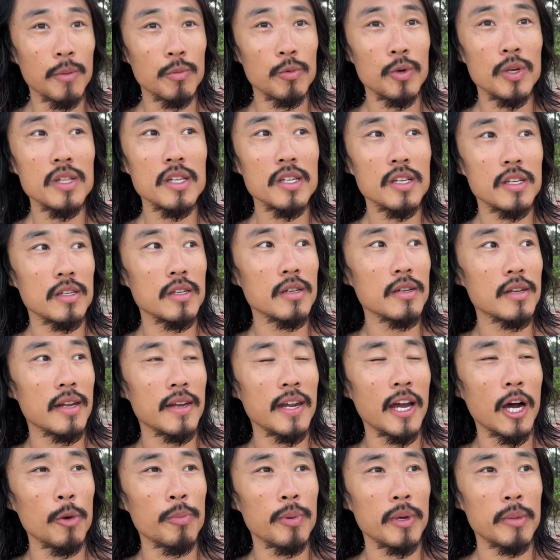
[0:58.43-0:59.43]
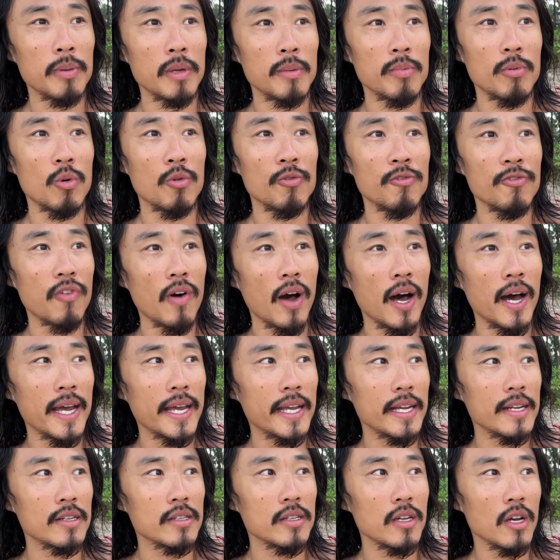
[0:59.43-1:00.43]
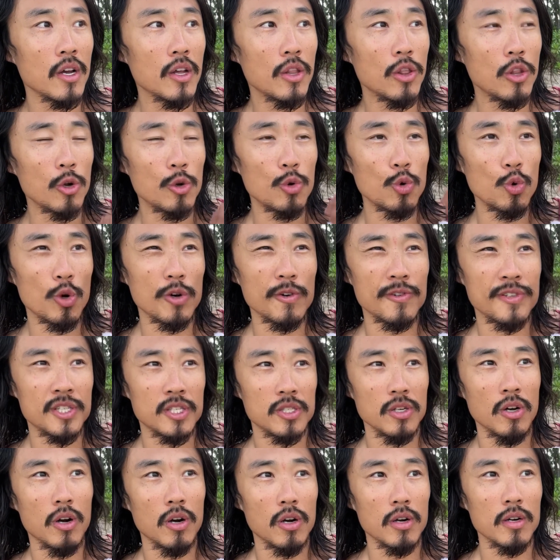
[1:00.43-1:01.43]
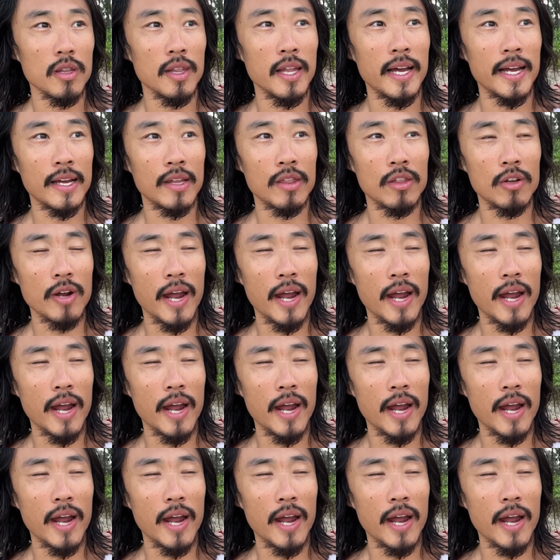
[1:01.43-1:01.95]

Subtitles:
really good at helping people find their North Star, like their